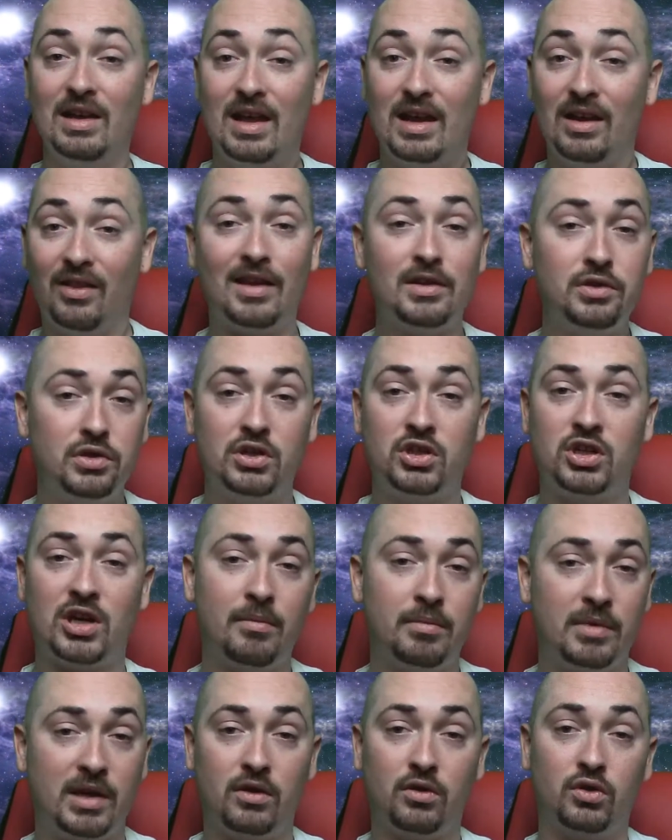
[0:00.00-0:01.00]
It allows you to
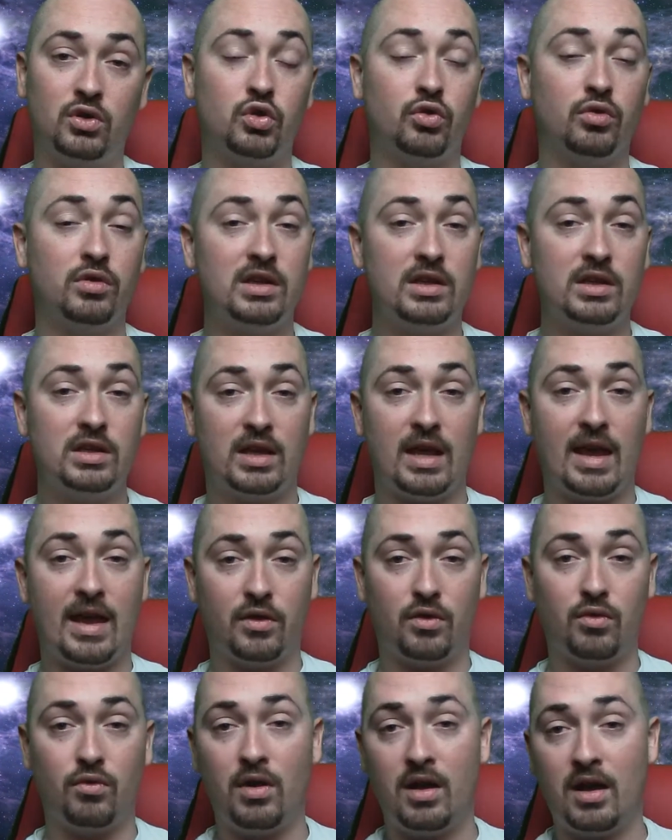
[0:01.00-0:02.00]
chop down trees,
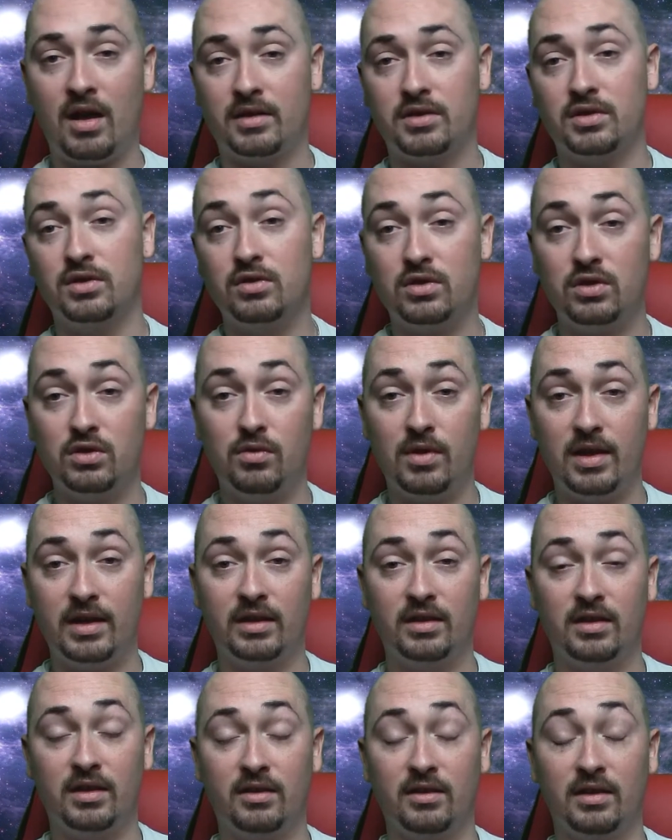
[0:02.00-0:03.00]
gather rocks, or do
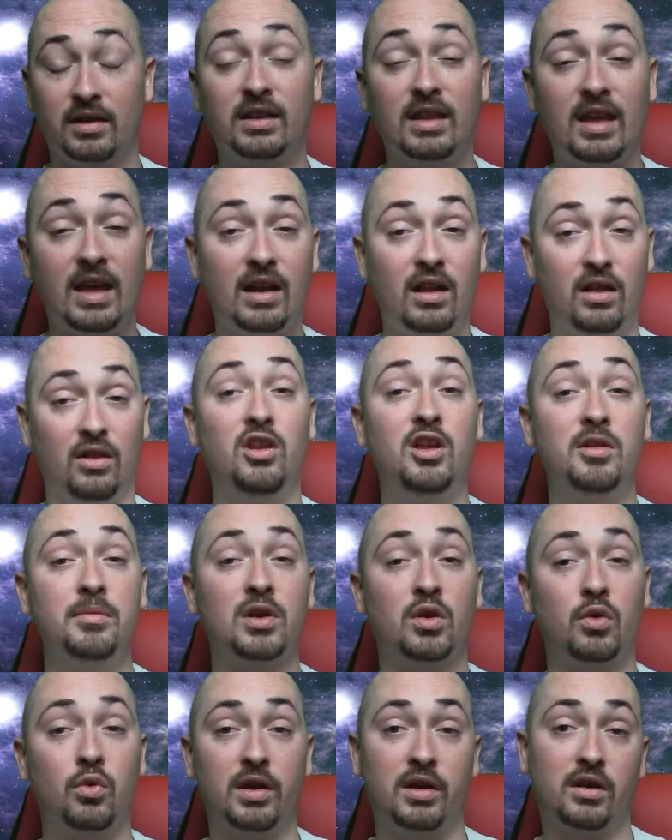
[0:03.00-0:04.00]
anything like that a little
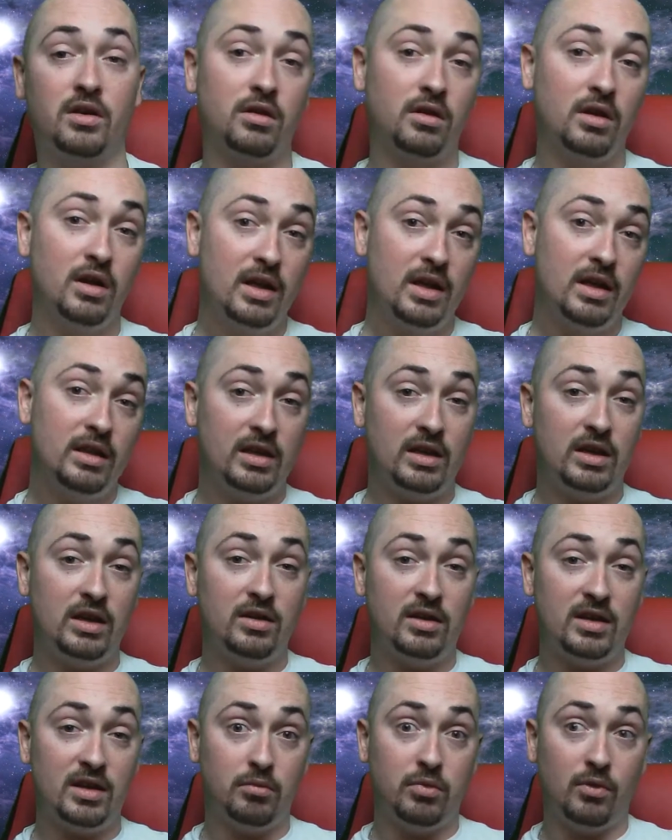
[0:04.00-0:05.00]
bit quicker than you
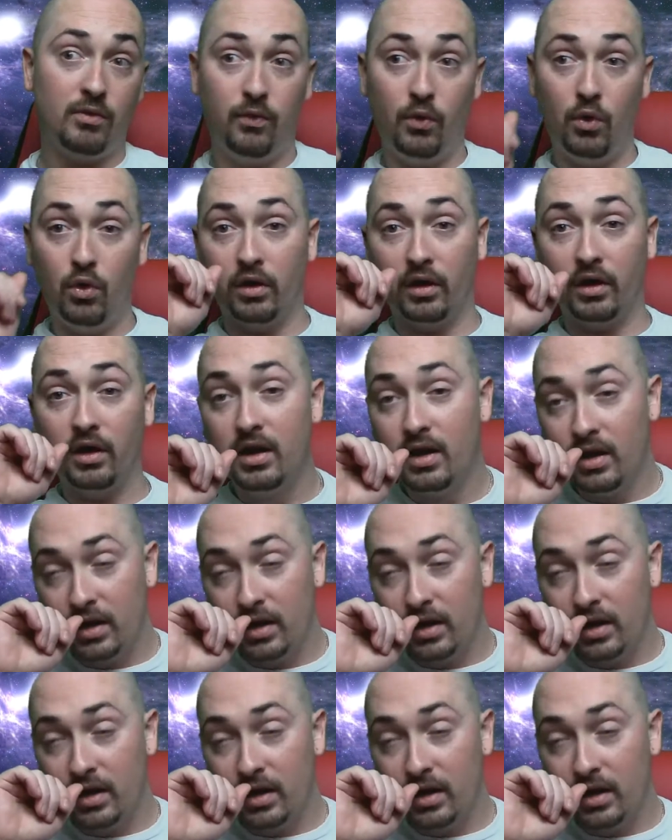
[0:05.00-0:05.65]
did before.